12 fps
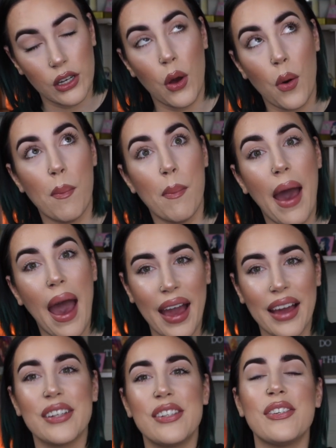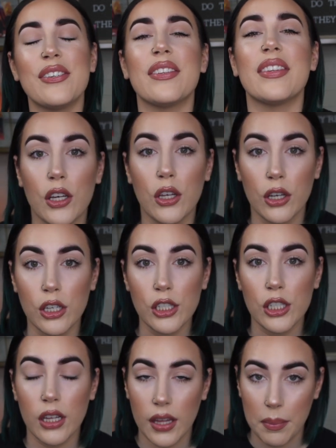go back to the
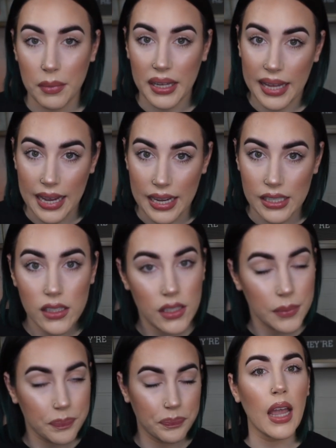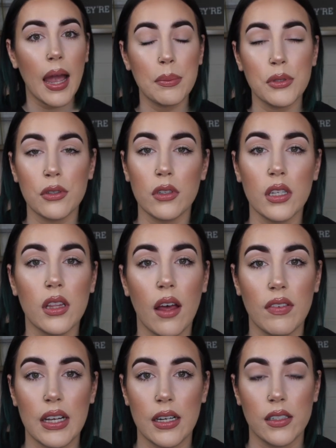Kush Lip Glaze. I absolutely
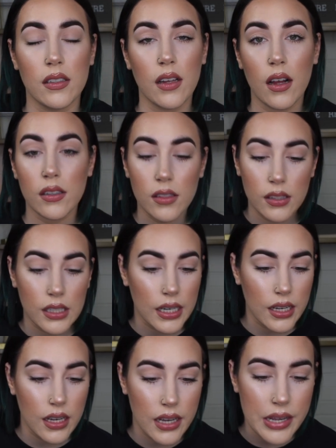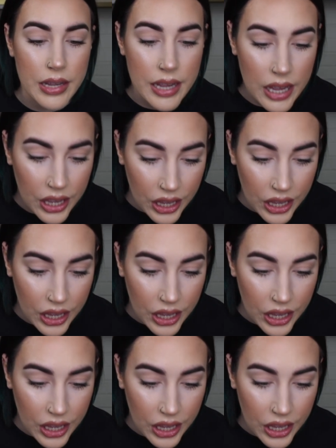love it. It's not sticky.